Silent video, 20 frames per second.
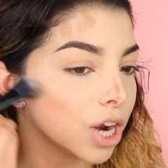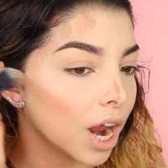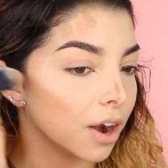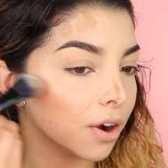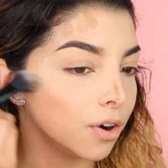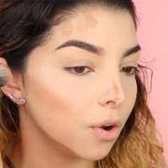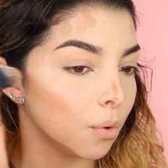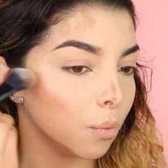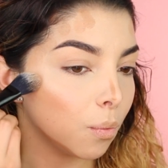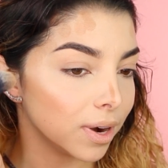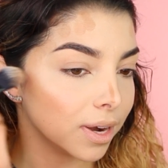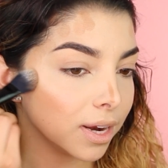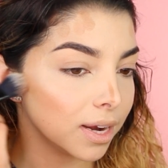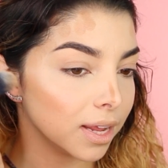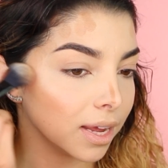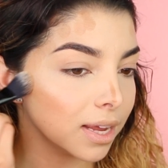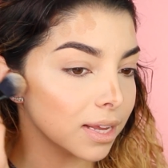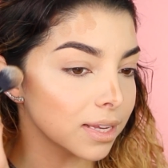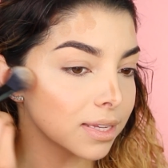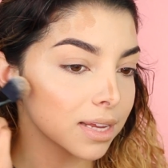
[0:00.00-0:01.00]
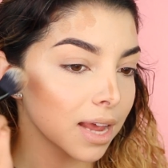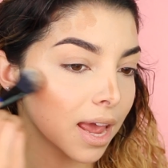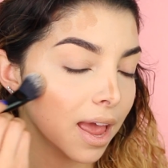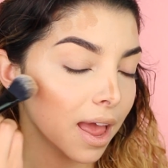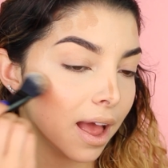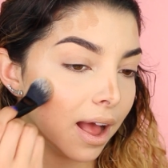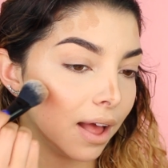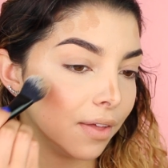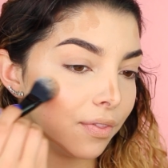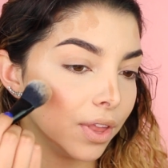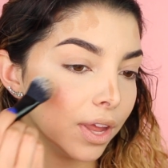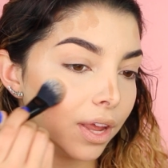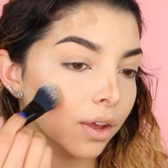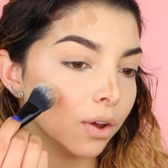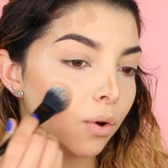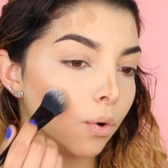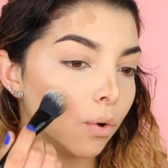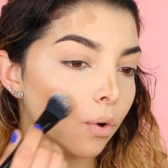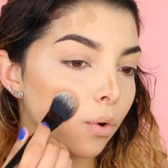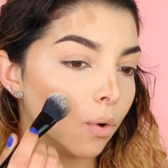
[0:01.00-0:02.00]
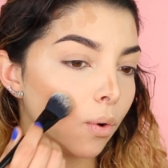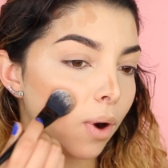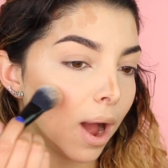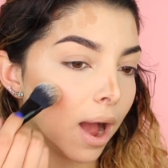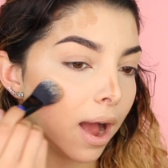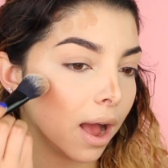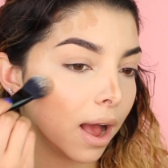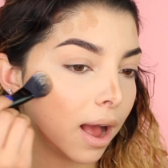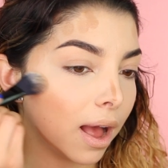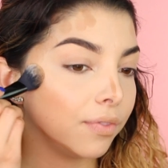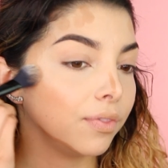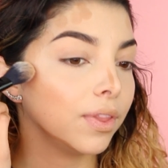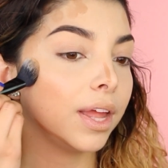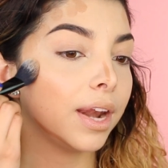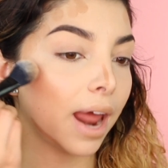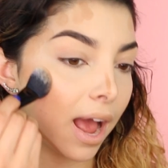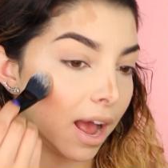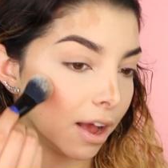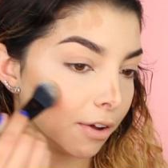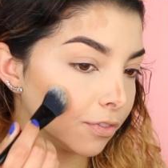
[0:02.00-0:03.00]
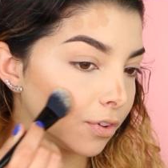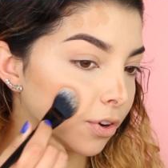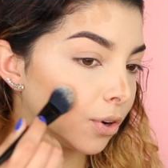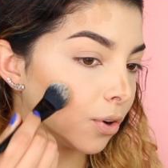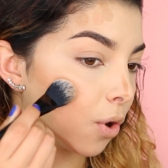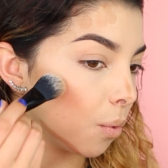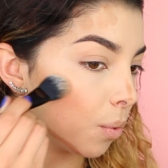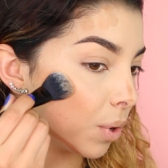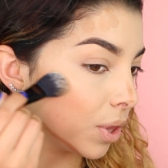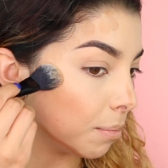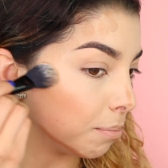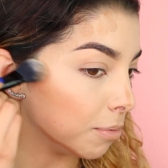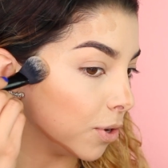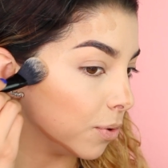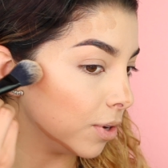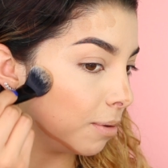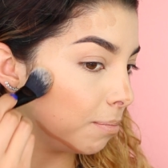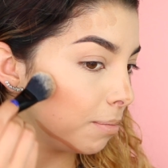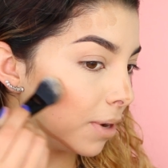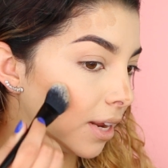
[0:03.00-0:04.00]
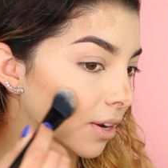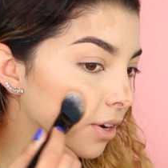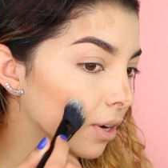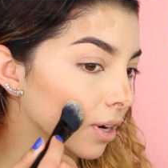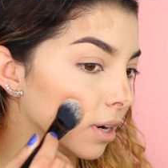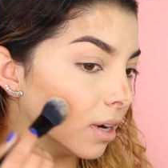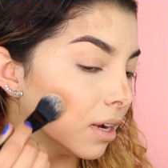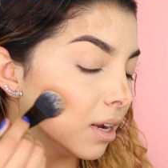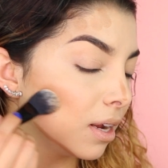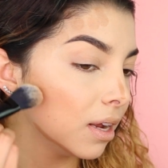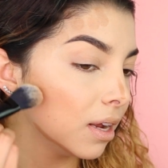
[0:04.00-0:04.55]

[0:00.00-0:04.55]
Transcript: I don't know what it is, and then after go with the beauty blender.